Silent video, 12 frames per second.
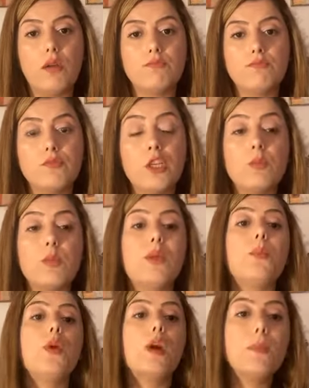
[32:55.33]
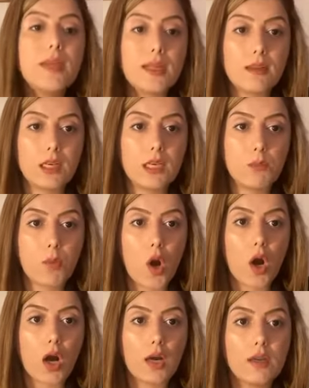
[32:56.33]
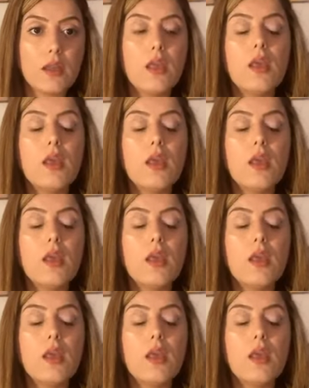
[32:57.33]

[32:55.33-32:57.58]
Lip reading: will be permanently barred